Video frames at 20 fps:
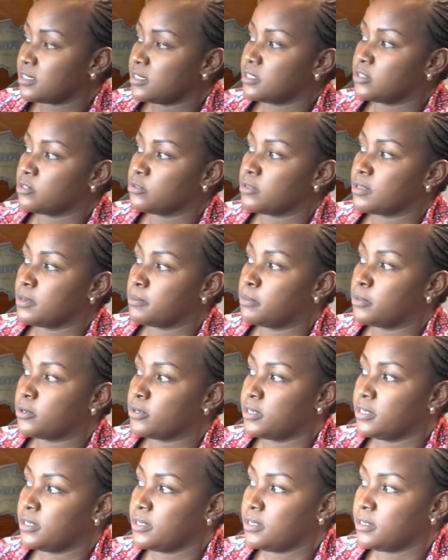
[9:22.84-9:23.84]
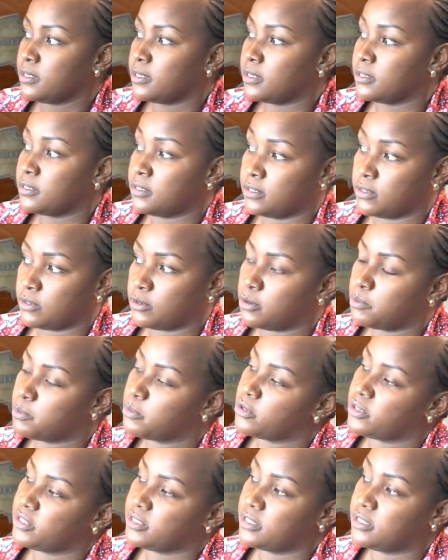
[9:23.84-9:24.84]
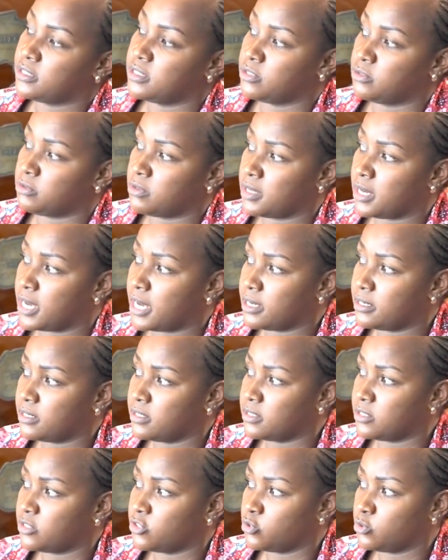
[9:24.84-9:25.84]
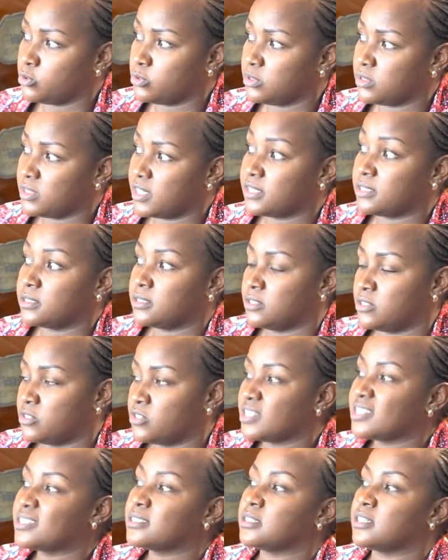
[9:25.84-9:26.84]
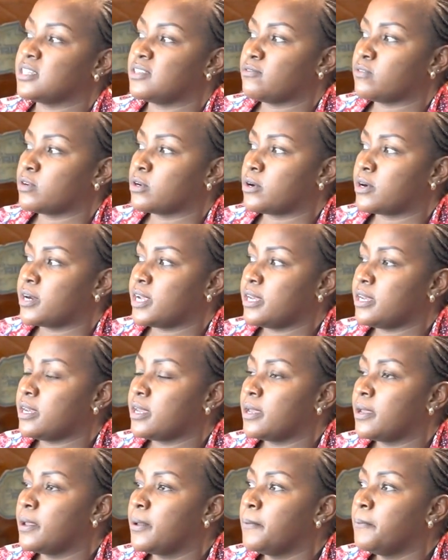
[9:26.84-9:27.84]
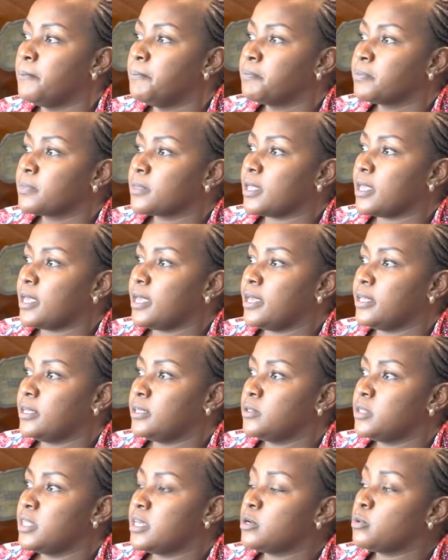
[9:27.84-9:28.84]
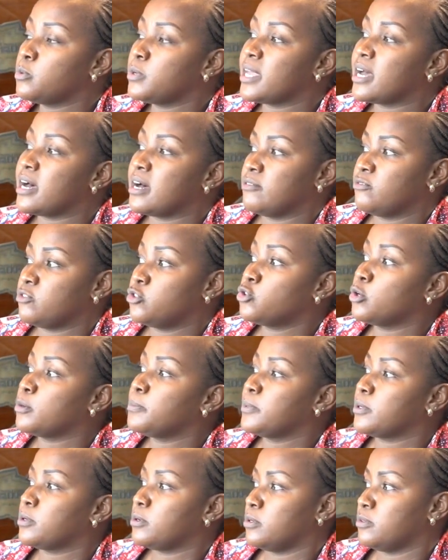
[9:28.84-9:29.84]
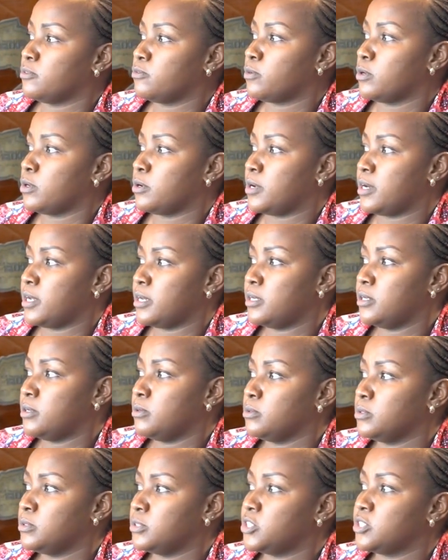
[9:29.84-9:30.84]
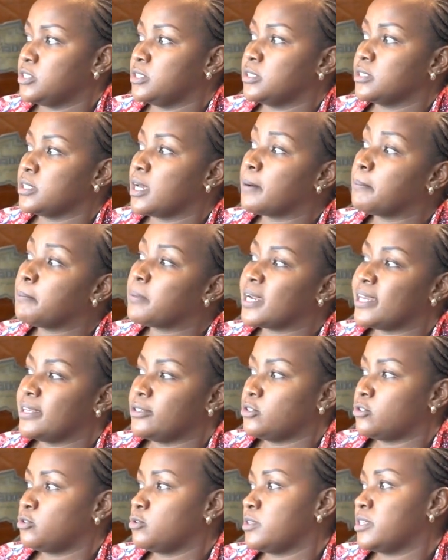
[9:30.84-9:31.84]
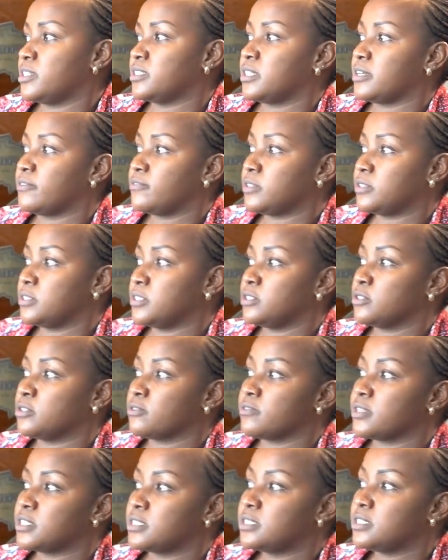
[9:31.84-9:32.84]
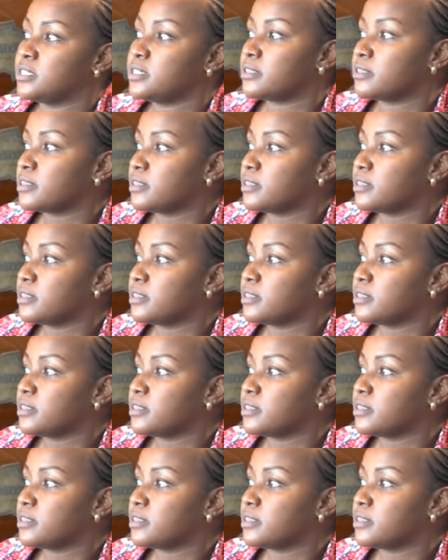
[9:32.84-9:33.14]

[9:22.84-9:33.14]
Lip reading: into the body and incorporated into the hard tissues, that's ingested fluoride. And then we have topical fluoride, which is applied to the surfaces of the teeth,